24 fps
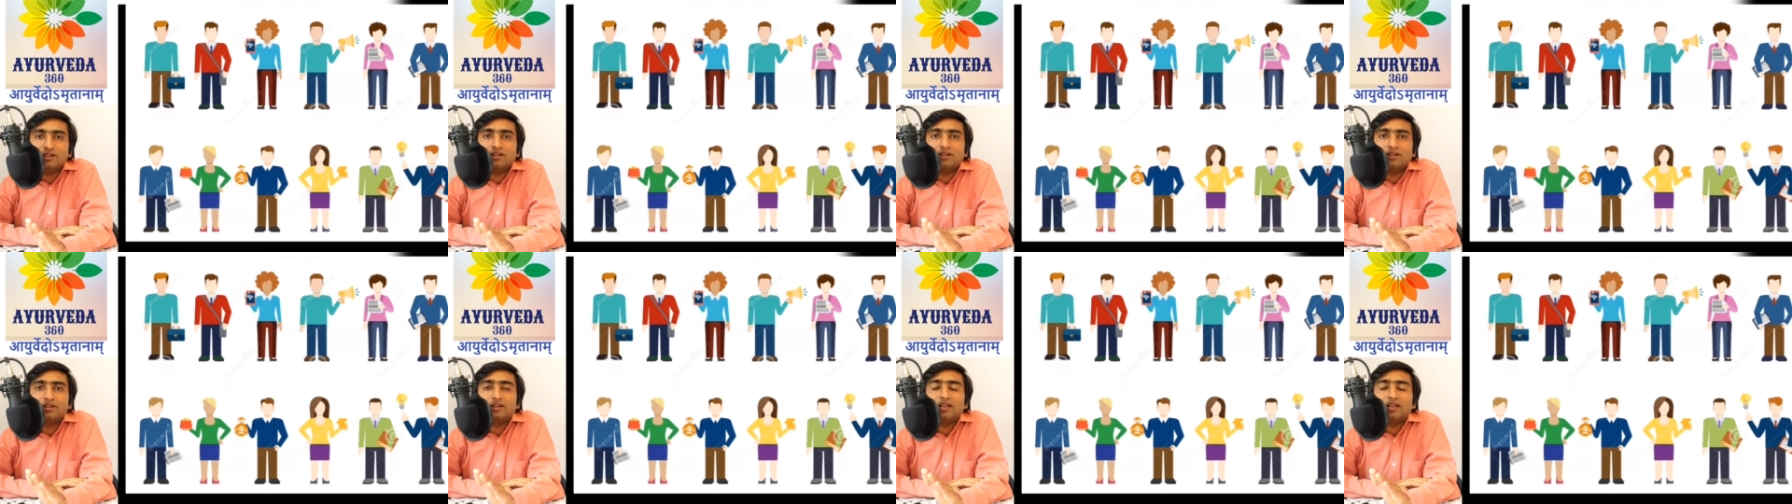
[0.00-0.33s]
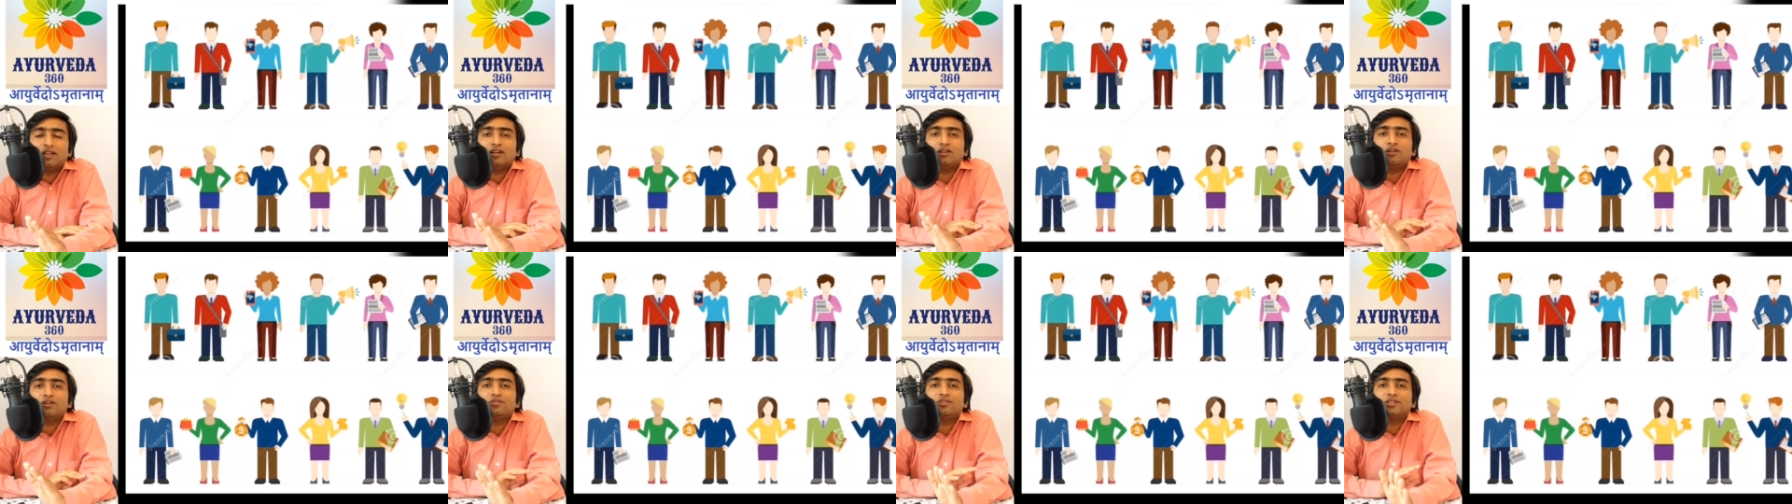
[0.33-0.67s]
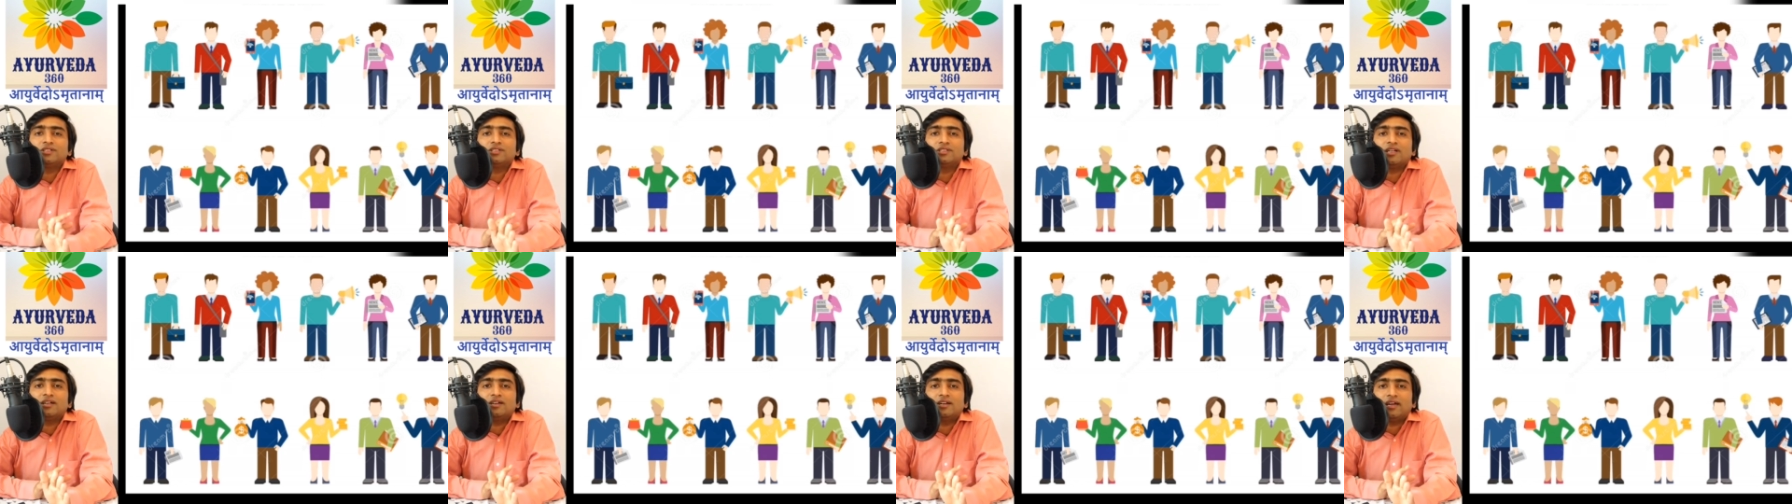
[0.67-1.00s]
none of
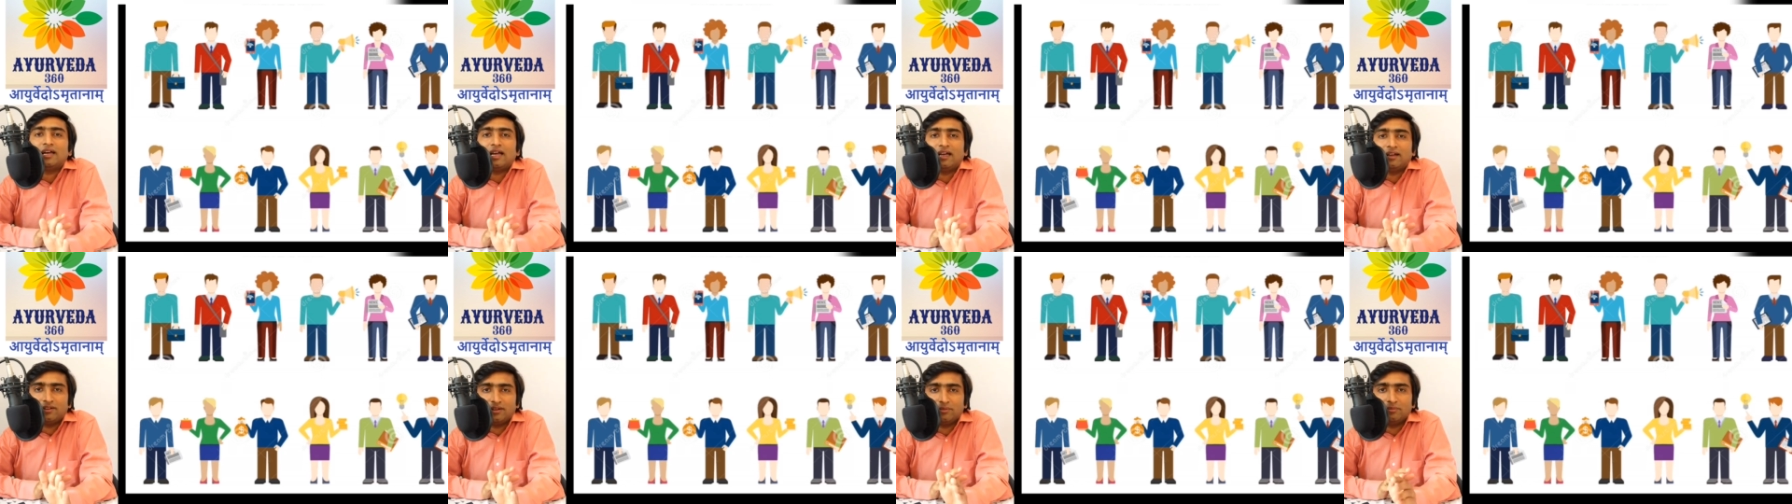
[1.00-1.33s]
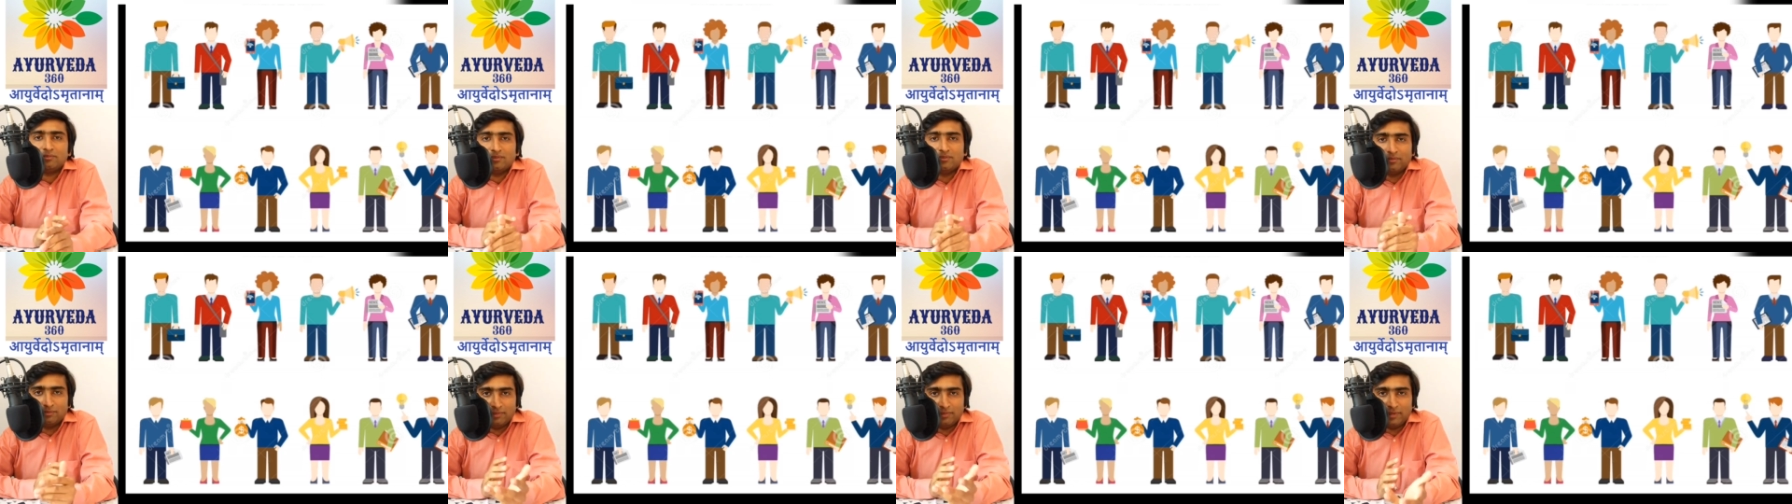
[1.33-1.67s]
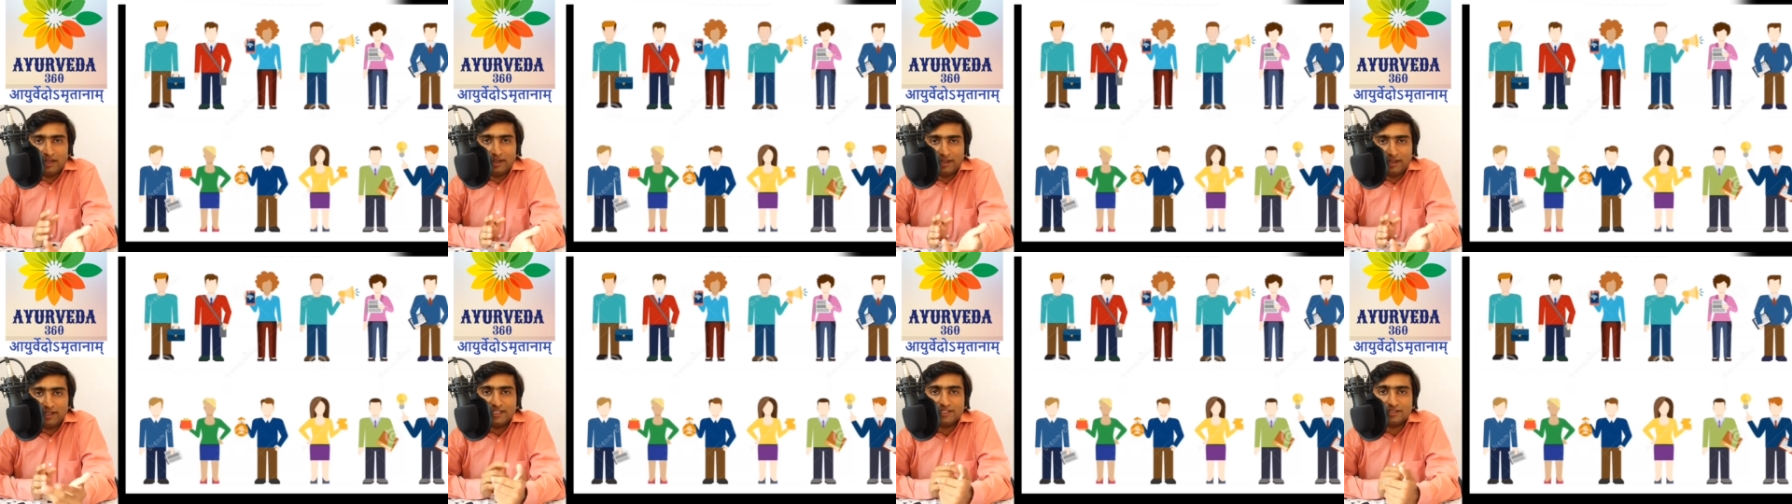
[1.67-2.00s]
us, are,
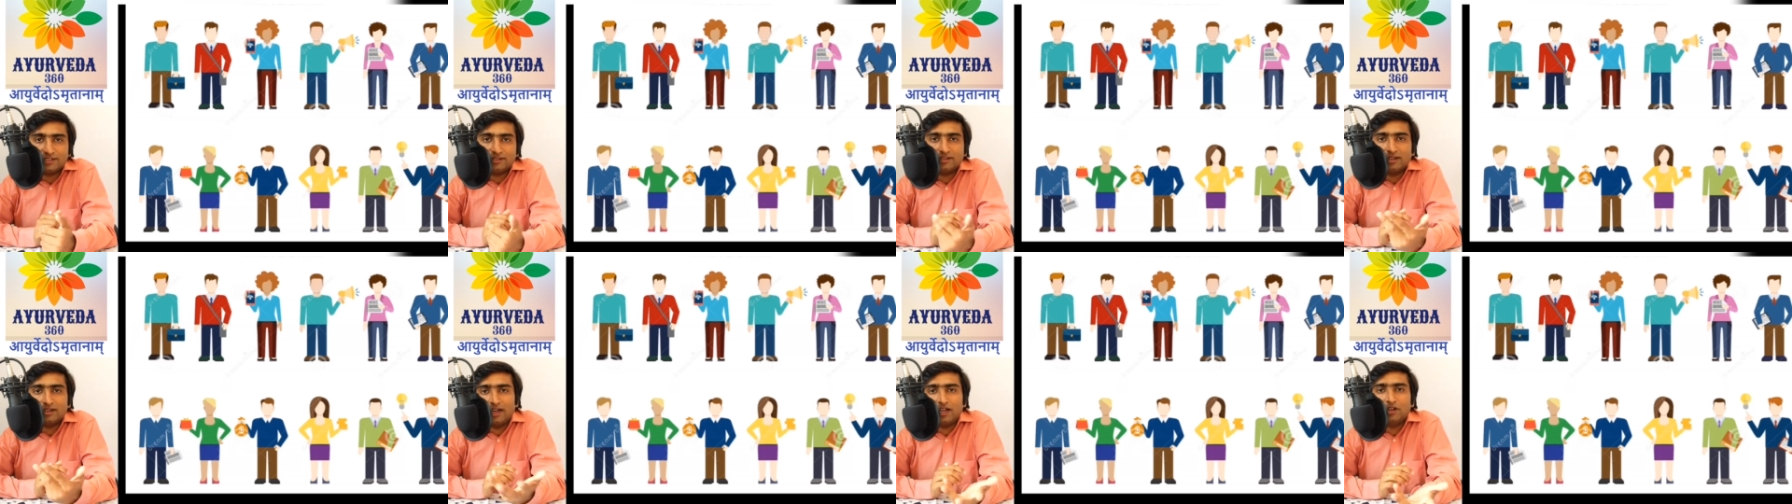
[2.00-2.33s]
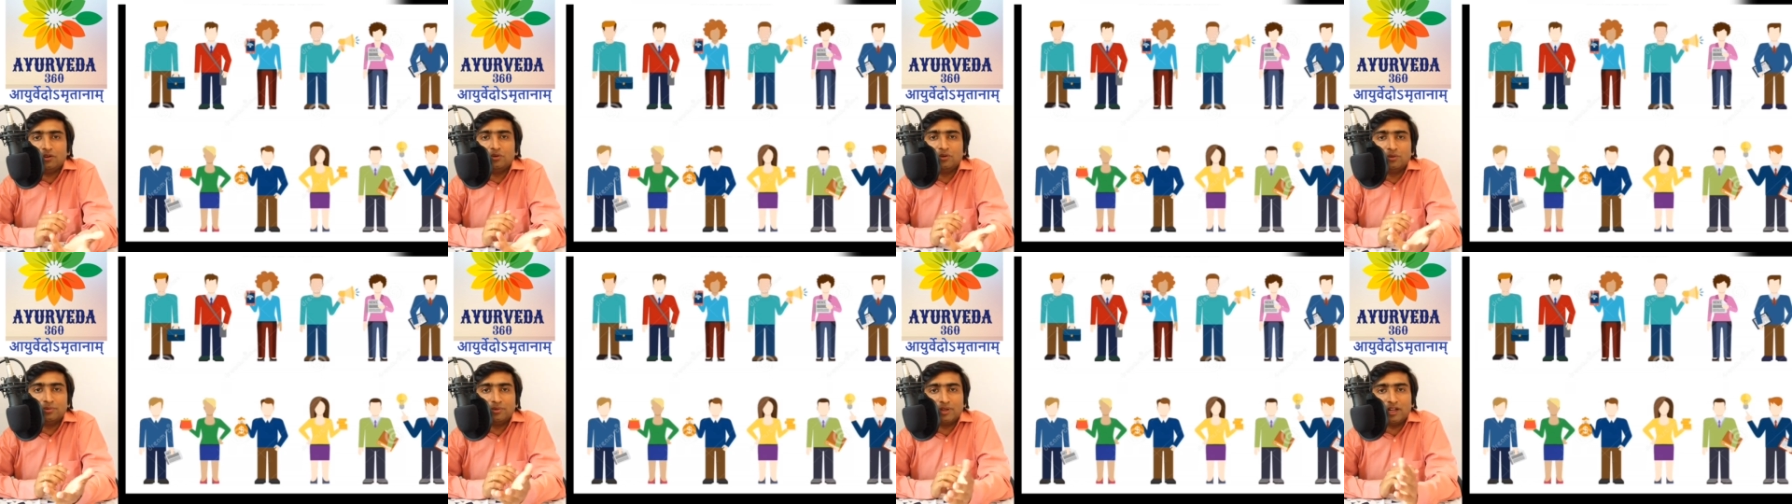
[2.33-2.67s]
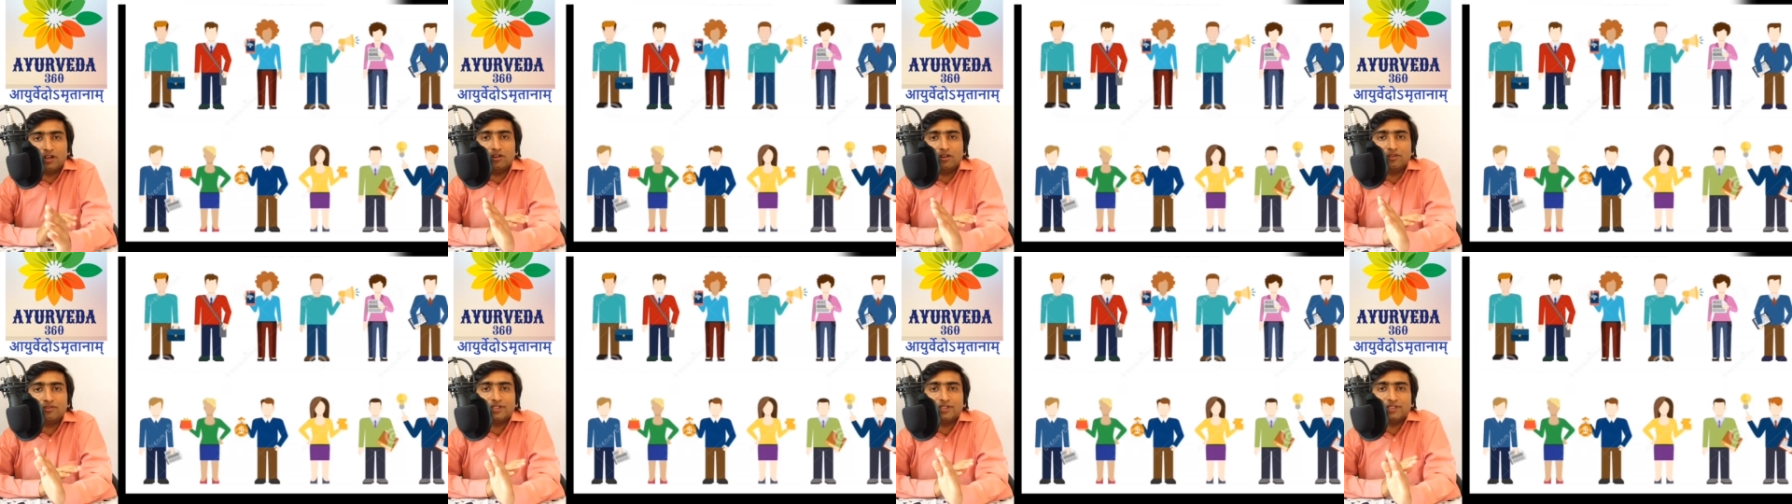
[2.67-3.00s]
uh, at least I hope,
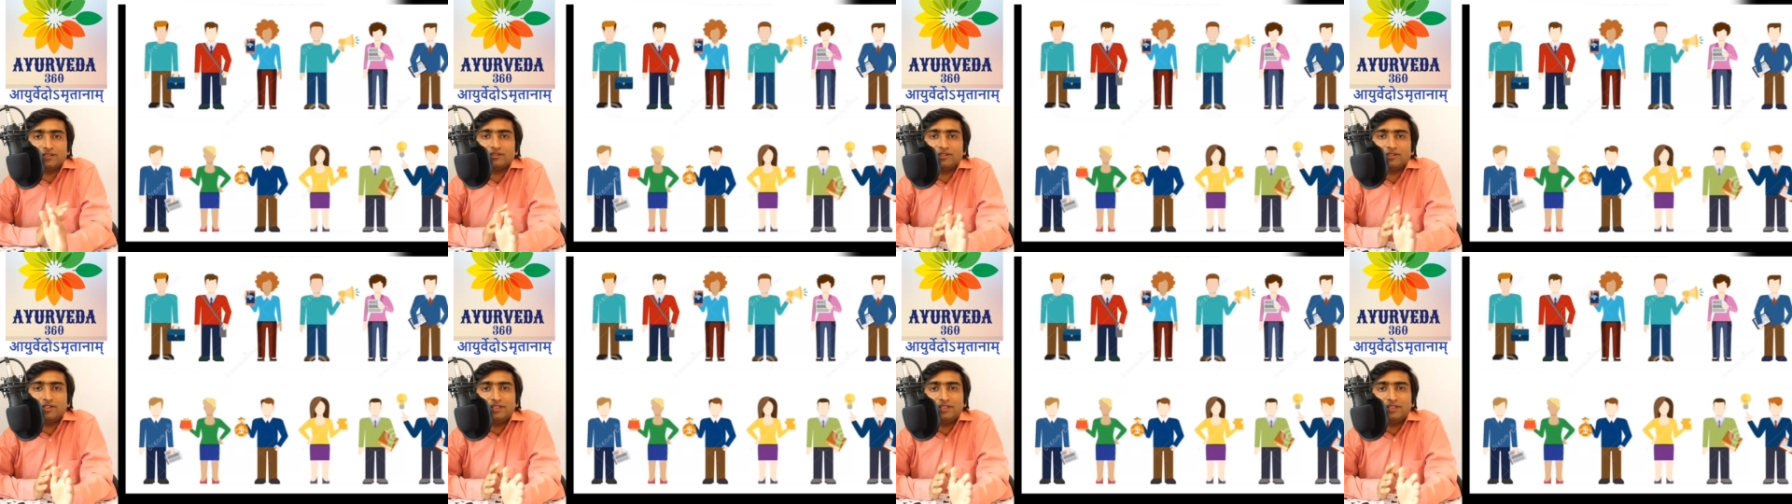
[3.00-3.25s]
none of us,